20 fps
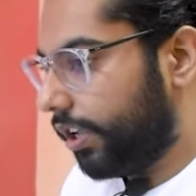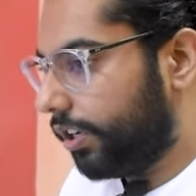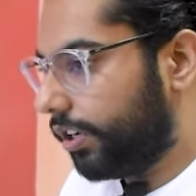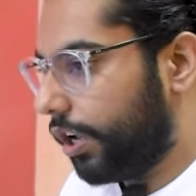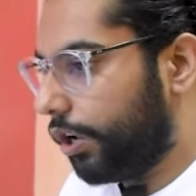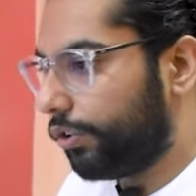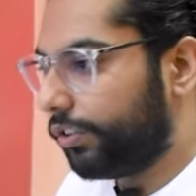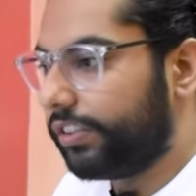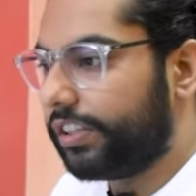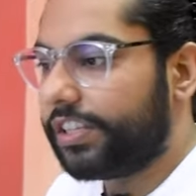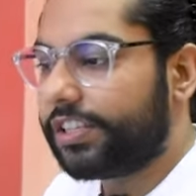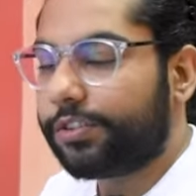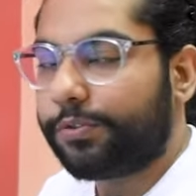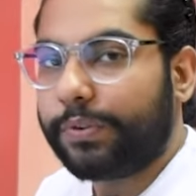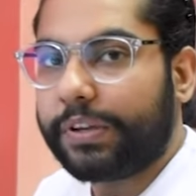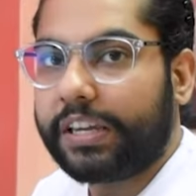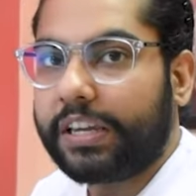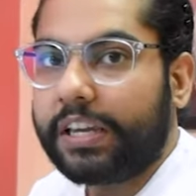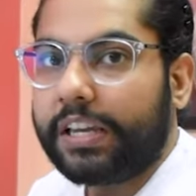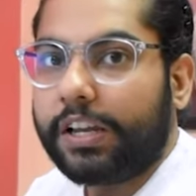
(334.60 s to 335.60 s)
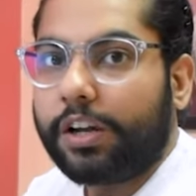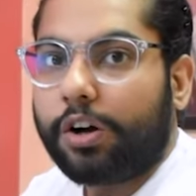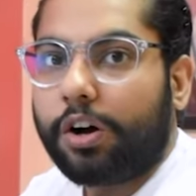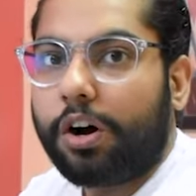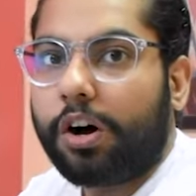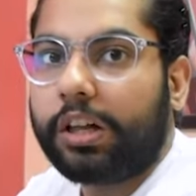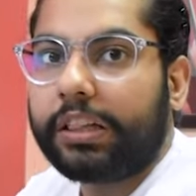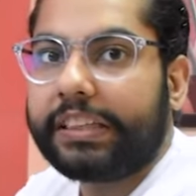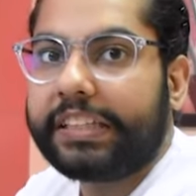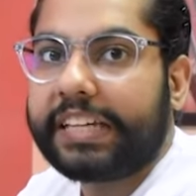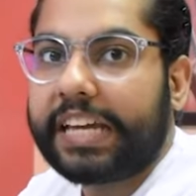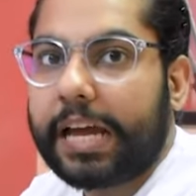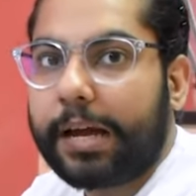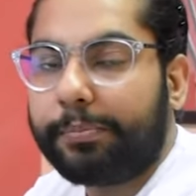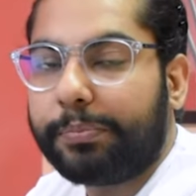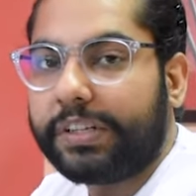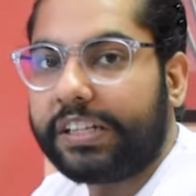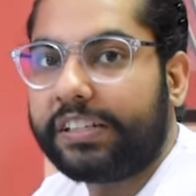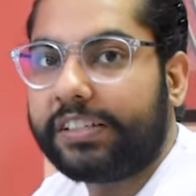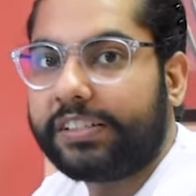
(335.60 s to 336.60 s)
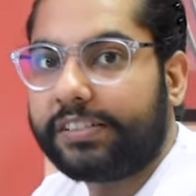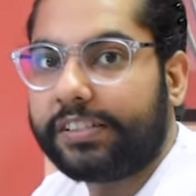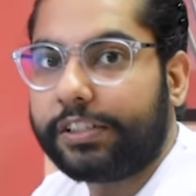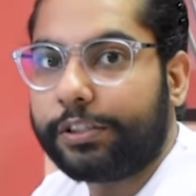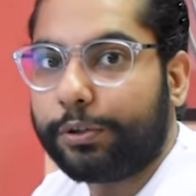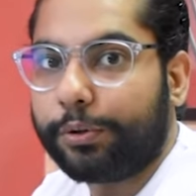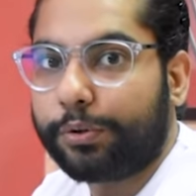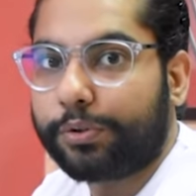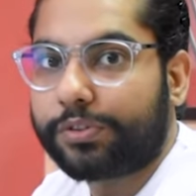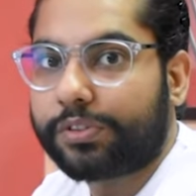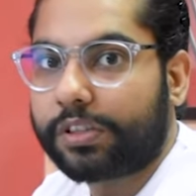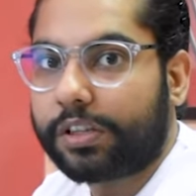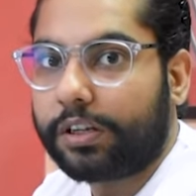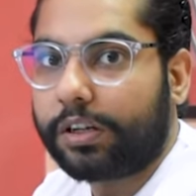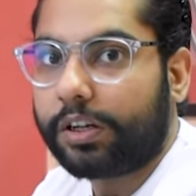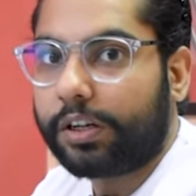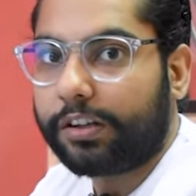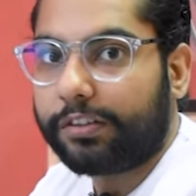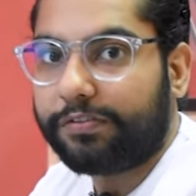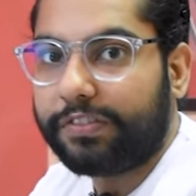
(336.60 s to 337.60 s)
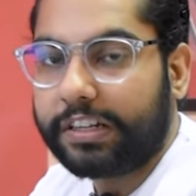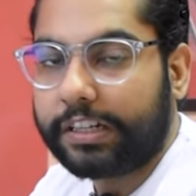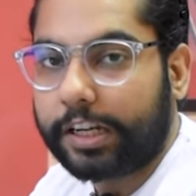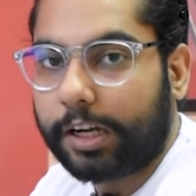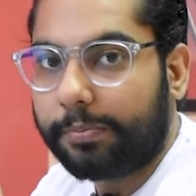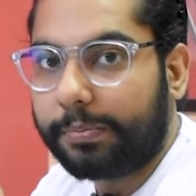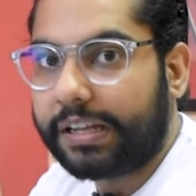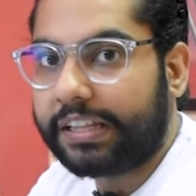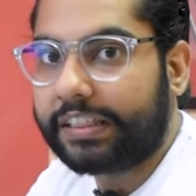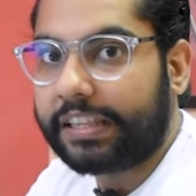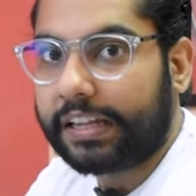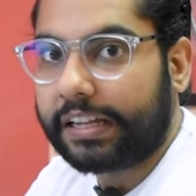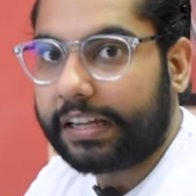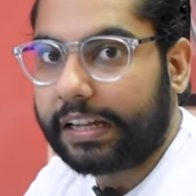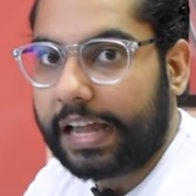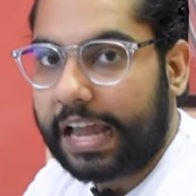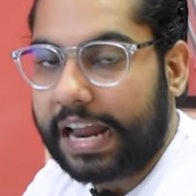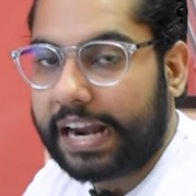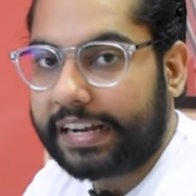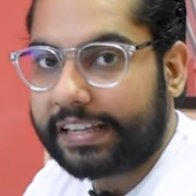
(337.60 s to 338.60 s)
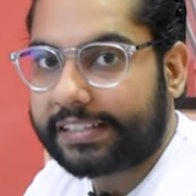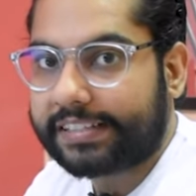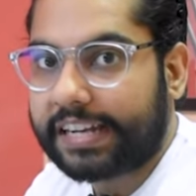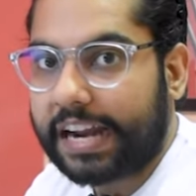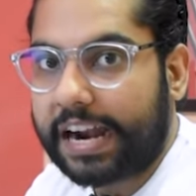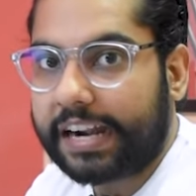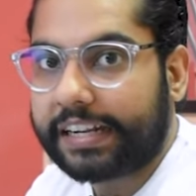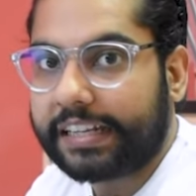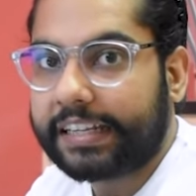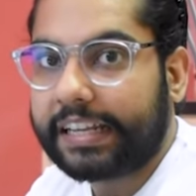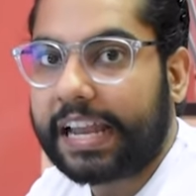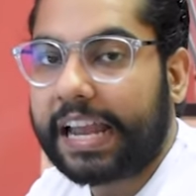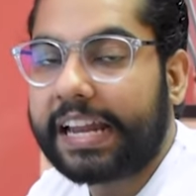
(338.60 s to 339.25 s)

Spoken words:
Now this way all the empty zeros will come at starting,